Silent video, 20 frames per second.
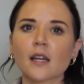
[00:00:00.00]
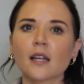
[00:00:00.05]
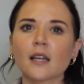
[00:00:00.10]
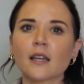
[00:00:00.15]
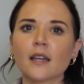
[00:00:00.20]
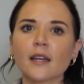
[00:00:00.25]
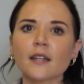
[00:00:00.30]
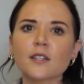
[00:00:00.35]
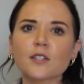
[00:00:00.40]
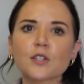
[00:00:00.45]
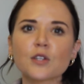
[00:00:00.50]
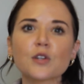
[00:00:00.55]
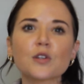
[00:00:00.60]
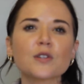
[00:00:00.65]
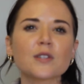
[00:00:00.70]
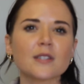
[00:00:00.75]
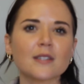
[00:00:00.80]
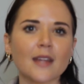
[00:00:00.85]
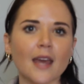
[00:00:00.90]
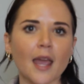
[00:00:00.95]
Let's
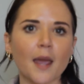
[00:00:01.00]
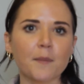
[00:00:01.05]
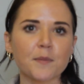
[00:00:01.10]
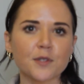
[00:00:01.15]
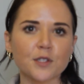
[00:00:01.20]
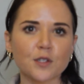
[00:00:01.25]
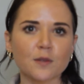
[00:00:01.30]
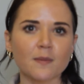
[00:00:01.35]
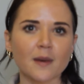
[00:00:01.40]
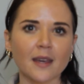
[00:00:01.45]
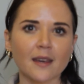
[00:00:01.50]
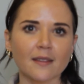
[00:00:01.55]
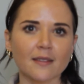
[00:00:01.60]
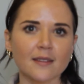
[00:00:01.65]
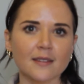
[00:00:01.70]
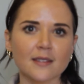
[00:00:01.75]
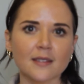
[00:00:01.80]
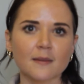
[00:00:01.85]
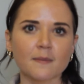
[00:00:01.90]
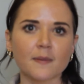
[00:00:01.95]
use names to make
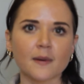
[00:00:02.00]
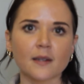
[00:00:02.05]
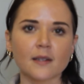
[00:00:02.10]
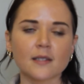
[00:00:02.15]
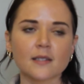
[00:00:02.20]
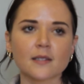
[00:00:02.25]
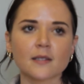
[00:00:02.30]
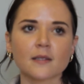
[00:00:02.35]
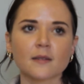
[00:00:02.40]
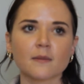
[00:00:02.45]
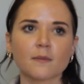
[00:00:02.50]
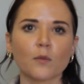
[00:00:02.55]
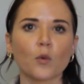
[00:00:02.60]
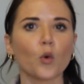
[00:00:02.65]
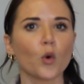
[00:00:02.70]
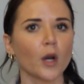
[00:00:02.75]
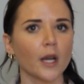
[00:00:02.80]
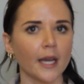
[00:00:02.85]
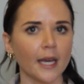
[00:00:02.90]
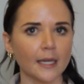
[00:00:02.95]
this a bit more
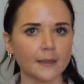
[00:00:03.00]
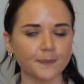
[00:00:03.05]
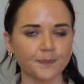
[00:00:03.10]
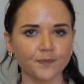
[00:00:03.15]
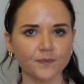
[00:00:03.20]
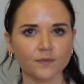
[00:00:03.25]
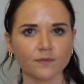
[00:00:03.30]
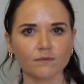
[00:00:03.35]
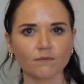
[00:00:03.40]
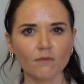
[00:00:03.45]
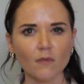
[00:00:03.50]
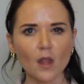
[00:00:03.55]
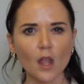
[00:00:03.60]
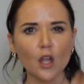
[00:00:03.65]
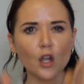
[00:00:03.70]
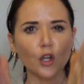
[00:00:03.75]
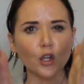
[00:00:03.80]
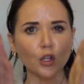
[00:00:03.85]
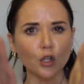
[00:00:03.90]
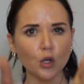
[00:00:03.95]
clear.
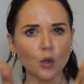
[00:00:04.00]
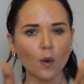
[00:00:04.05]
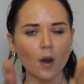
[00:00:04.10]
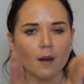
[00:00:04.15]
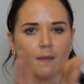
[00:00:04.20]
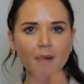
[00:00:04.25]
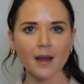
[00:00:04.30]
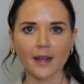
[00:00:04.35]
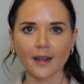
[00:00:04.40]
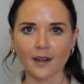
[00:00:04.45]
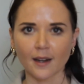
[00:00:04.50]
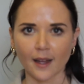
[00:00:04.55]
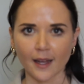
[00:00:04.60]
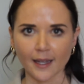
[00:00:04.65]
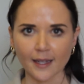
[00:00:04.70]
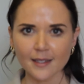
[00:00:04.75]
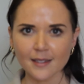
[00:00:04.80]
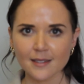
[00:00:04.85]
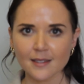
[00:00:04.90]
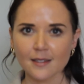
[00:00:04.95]
You are my
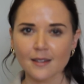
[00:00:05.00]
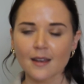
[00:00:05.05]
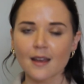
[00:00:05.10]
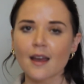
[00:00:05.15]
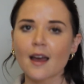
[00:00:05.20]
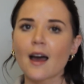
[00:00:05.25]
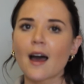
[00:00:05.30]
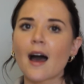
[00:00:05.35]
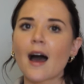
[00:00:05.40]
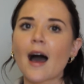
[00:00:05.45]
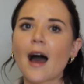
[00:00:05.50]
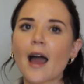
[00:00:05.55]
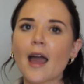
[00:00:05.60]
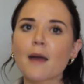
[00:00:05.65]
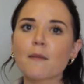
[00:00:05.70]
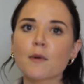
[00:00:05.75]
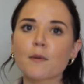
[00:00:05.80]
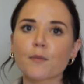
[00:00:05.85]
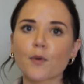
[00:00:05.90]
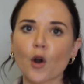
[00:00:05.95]
client. I
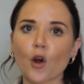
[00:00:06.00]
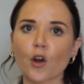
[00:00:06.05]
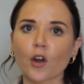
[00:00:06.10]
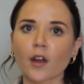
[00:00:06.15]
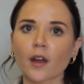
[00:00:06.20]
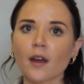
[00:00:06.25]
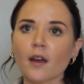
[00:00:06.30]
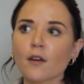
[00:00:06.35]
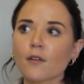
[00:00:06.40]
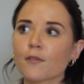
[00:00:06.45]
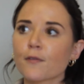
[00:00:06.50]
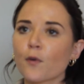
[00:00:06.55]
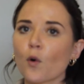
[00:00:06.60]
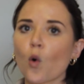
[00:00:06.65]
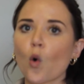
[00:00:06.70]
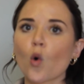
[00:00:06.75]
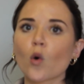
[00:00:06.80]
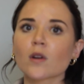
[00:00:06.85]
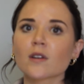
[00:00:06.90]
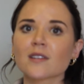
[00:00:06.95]
am a broker
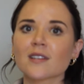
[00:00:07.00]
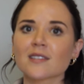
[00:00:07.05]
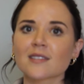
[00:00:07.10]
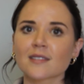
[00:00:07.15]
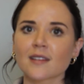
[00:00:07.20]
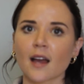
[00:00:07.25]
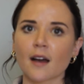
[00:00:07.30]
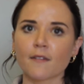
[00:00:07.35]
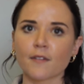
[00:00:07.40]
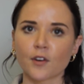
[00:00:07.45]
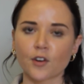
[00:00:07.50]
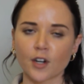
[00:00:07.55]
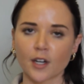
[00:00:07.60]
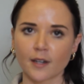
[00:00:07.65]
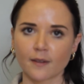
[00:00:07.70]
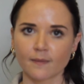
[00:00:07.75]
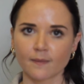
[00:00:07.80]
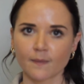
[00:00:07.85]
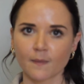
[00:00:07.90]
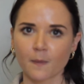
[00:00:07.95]
for Discovery.
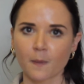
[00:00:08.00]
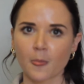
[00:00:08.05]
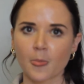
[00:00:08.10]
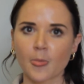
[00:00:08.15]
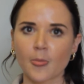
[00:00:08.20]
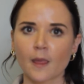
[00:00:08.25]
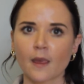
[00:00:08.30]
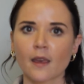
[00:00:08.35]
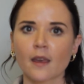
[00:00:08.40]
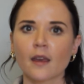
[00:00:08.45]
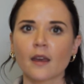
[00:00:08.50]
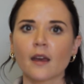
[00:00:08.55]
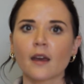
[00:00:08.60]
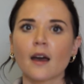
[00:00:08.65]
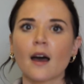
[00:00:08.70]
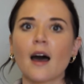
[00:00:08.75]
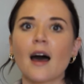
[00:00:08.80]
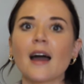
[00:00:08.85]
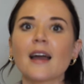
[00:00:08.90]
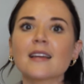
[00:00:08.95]

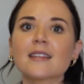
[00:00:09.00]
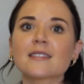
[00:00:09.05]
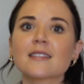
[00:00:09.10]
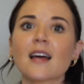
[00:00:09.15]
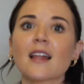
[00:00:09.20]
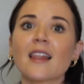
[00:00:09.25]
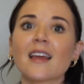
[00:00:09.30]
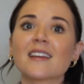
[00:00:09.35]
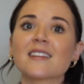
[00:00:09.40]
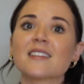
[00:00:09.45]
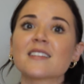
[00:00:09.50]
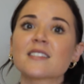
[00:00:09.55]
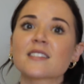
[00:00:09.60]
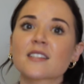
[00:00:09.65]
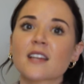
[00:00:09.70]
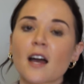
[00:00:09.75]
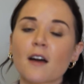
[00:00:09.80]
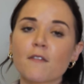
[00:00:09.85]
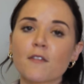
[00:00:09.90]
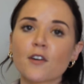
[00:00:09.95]
I sell a
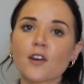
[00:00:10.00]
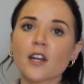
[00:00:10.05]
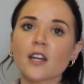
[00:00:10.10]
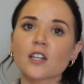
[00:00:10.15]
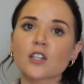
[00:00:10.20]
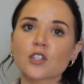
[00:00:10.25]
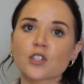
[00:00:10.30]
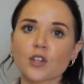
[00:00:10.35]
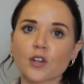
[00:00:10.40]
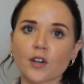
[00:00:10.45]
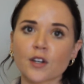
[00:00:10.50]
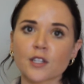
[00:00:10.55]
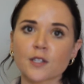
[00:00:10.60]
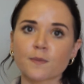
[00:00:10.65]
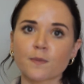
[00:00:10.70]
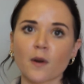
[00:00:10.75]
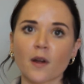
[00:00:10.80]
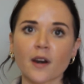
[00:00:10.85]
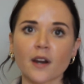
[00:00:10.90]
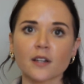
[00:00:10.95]
Discovery insurance
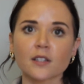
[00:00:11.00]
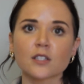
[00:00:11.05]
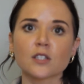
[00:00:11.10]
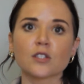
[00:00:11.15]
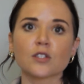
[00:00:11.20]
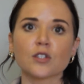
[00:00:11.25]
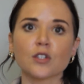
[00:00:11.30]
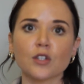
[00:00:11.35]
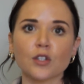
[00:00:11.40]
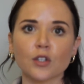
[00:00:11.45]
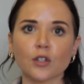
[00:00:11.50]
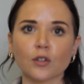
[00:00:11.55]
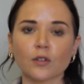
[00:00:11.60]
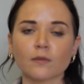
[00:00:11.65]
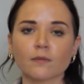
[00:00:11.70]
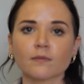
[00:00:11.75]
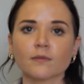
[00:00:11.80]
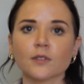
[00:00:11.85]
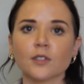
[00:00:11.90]
product to you.